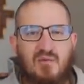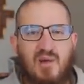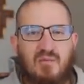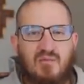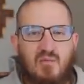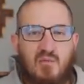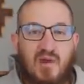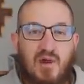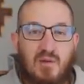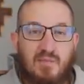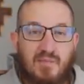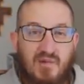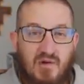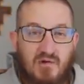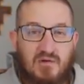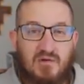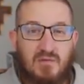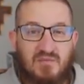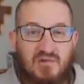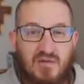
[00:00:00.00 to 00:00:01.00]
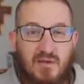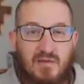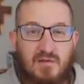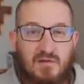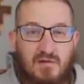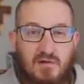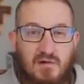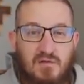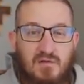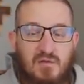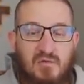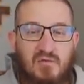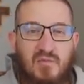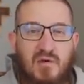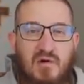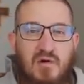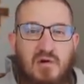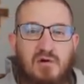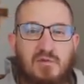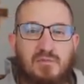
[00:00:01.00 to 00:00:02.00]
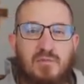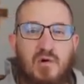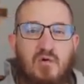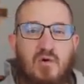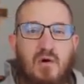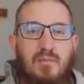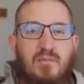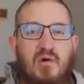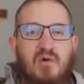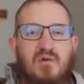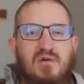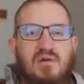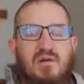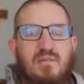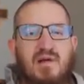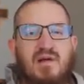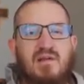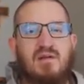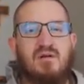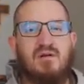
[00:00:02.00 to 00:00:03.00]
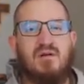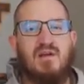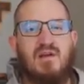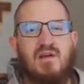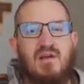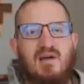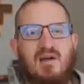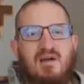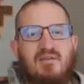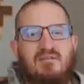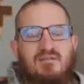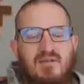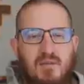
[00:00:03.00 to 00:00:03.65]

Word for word: Remember, we are pilgrims on this earth. Somos peregrinos, poco a poco, little by little.